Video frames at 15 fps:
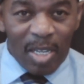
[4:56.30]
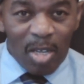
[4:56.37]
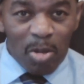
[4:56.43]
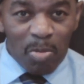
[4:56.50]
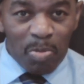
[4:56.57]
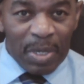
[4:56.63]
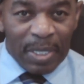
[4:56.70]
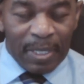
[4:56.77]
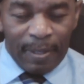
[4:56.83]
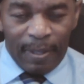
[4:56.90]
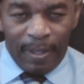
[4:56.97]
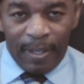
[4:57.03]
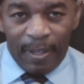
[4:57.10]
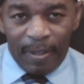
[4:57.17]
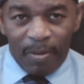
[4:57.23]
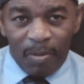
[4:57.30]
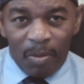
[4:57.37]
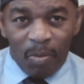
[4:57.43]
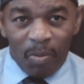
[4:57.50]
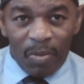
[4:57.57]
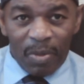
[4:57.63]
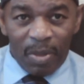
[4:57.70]
But
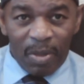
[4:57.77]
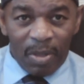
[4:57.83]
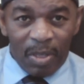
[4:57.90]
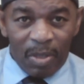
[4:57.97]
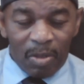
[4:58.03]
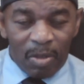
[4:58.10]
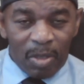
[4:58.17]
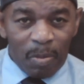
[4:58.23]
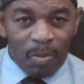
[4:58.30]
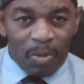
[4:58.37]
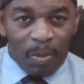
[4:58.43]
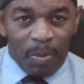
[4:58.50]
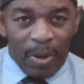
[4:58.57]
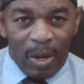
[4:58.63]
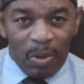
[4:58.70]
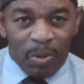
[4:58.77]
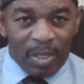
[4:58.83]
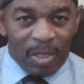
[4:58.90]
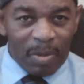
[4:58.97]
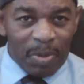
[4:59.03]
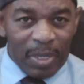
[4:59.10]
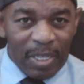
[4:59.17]
the powers
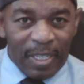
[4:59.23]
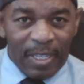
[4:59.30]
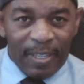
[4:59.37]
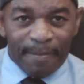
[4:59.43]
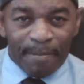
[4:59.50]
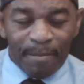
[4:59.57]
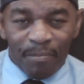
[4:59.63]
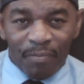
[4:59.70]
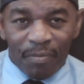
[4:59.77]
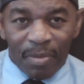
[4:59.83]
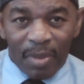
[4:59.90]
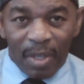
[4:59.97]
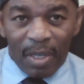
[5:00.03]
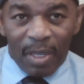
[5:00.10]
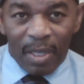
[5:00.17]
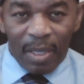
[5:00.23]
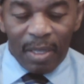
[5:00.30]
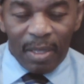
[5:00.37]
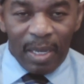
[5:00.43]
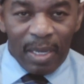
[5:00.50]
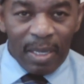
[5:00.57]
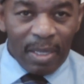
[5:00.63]
that be,
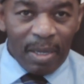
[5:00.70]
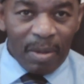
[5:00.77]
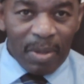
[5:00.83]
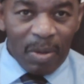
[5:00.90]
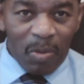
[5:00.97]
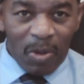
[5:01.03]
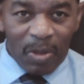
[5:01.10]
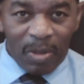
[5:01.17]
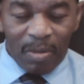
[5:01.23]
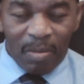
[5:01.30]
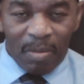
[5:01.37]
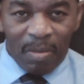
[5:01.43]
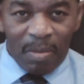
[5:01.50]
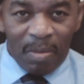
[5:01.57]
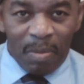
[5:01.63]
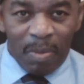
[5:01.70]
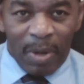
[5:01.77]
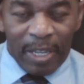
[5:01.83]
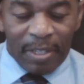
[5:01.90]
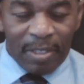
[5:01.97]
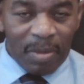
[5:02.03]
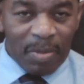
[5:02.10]
they want
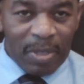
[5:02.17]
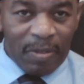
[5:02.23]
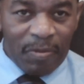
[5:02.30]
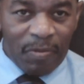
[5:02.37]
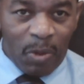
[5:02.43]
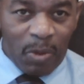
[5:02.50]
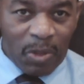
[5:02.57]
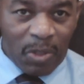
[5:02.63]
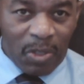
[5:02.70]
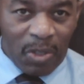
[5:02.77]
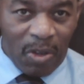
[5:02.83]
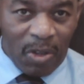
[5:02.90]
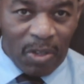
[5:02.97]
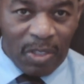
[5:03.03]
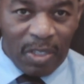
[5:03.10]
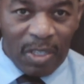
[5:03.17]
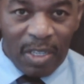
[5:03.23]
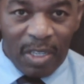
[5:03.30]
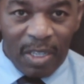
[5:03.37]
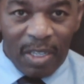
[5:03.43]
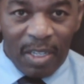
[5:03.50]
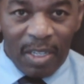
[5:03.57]
blacks to be focused on
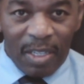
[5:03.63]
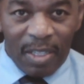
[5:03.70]
the